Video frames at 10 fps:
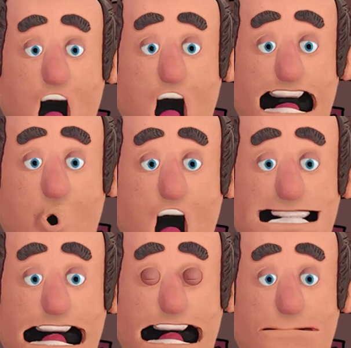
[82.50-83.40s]
how they would
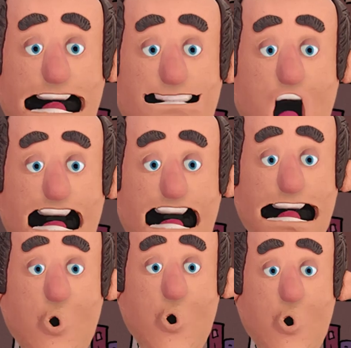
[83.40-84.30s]
be because I
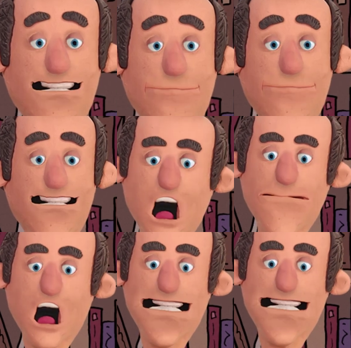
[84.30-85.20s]
use
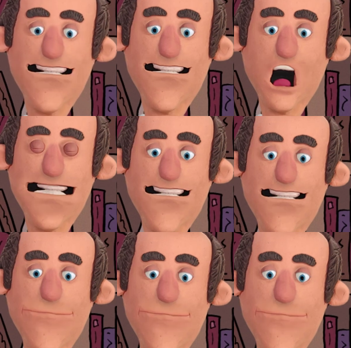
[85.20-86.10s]
common
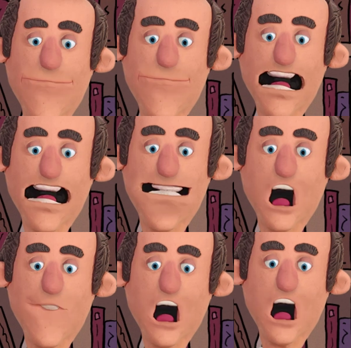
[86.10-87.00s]
sense. They
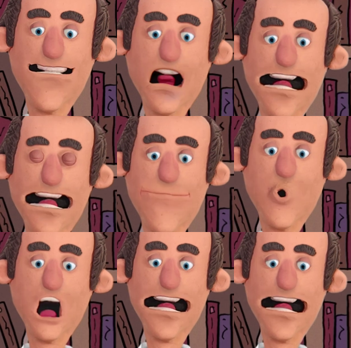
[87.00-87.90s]
definitely
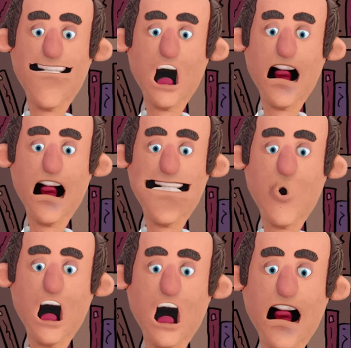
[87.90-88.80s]
would be filled
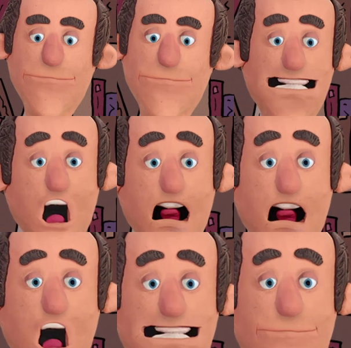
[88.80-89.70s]
with
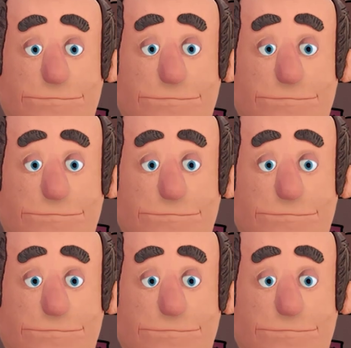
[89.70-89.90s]
nothing.